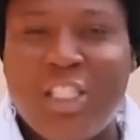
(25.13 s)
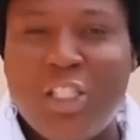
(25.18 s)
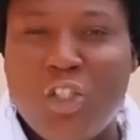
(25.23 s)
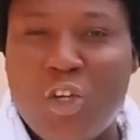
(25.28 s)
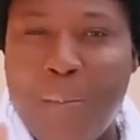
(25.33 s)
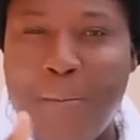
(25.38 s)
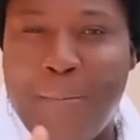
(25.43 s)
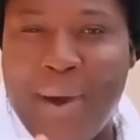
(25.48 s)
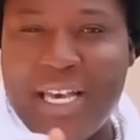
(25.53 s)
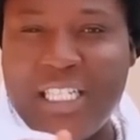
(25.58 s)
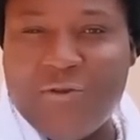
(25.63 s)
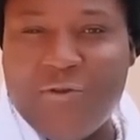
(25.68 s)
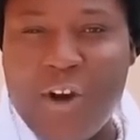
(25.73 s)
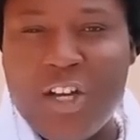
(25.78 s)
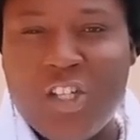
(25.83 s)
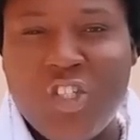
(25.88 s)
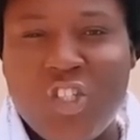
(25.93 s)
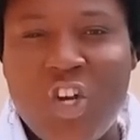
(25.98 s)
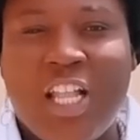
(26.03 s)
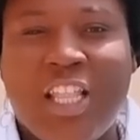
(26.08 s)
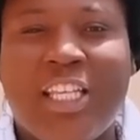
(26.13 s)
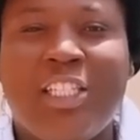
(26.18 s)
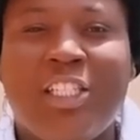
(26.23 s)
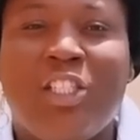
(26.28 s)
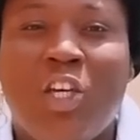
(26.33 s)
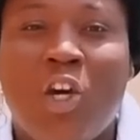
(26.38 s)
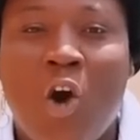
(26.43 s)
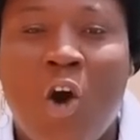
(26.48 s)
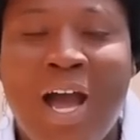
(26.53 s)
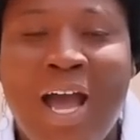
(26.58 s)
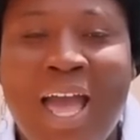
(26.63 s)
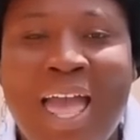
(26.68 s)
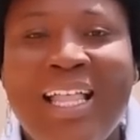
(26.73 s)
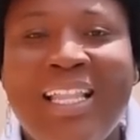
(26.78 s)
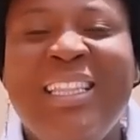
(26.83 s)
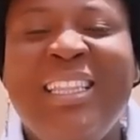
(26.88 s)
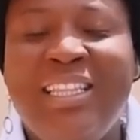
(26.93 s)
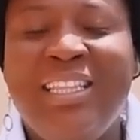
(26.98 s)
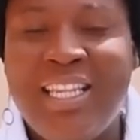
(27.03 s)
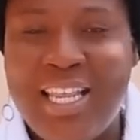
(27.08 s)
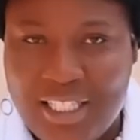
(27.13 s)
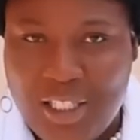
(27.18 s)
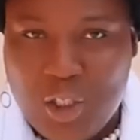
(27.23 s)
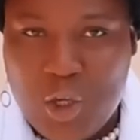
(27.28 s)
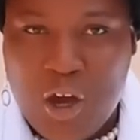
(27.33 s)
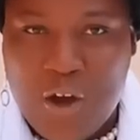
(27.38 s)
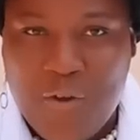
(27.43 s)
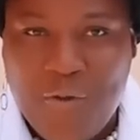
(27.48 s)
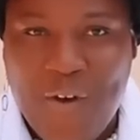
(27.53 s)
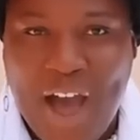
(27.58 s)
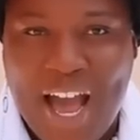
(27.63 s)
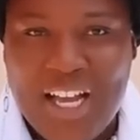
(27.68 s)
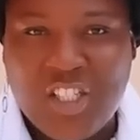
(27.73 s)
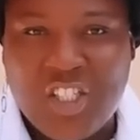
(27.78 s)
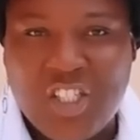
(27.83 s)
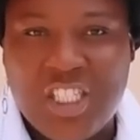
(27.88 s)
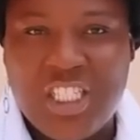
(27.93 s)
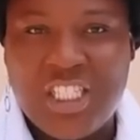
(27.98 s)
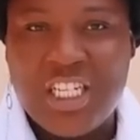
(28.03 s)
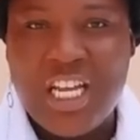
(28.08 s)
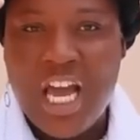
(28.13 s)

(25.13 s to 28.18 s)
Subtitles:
is your best friend, Charlie Dior. Let's talk fashion.